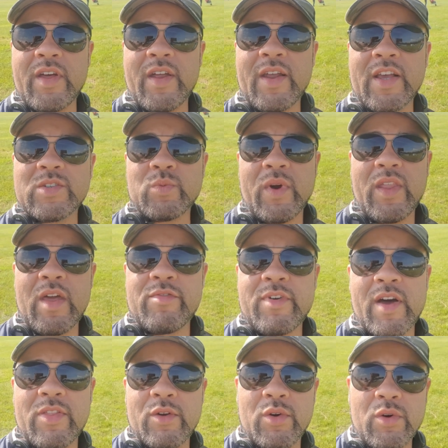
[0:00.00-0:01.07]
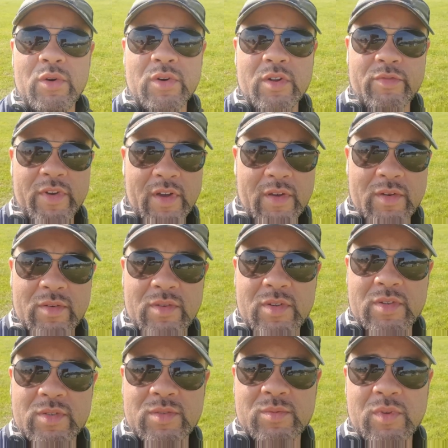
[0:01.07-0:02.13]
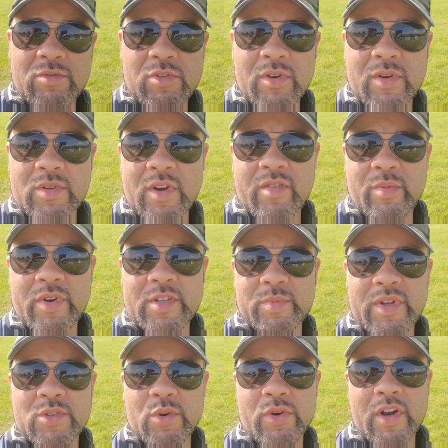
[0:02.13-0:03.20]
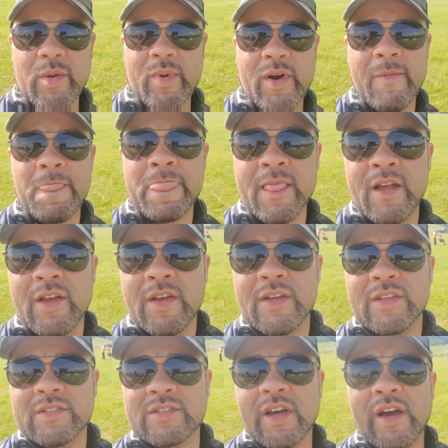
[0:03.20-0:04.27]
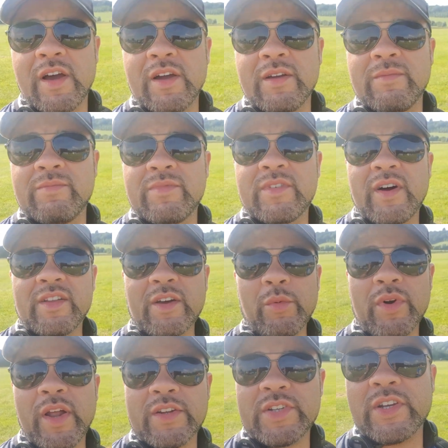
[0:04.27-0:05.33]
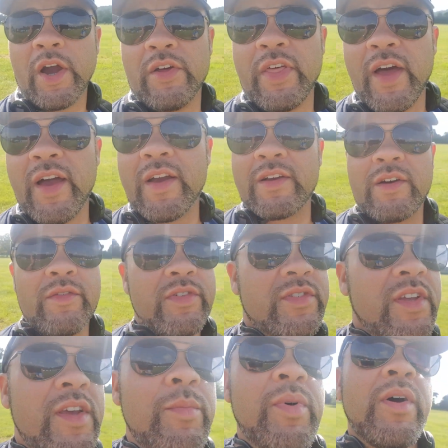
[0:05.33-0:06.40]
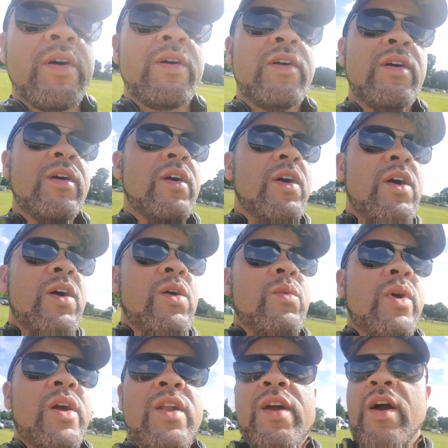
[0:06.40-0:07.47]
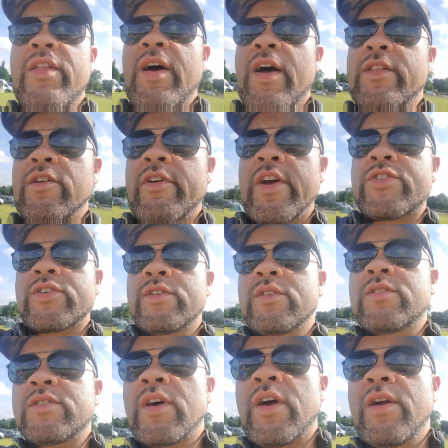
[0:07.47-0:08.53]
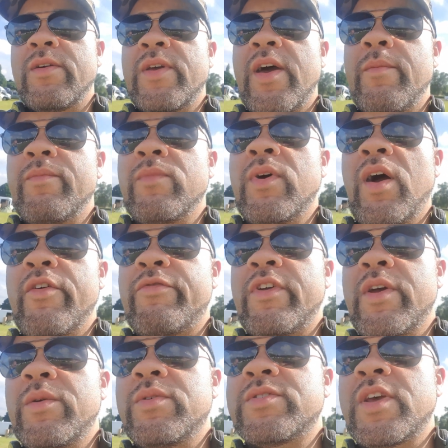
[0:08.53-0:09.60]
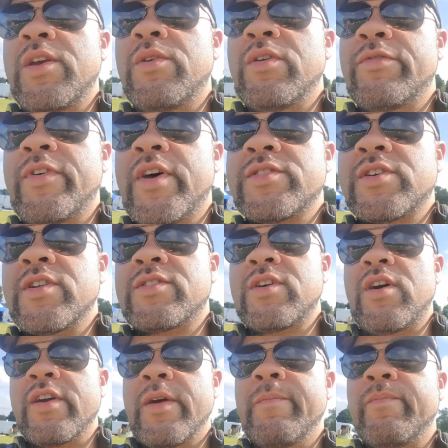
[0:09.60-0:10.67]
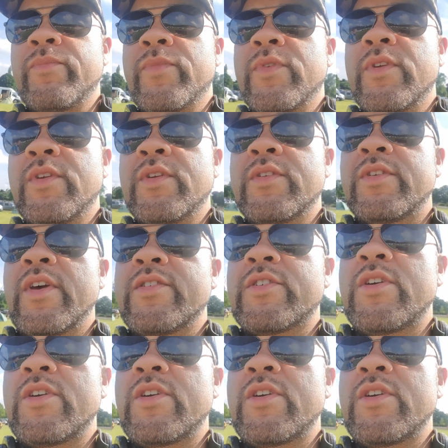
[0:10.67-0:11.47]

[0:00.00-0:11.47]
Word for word: there. That's where they found the hoard, I think. That's the route that everybody's been talking about. So I don't want to actually go there, obviously, but we're going to go that direction. So yeah, hopefully we'll see you on the first good target. See you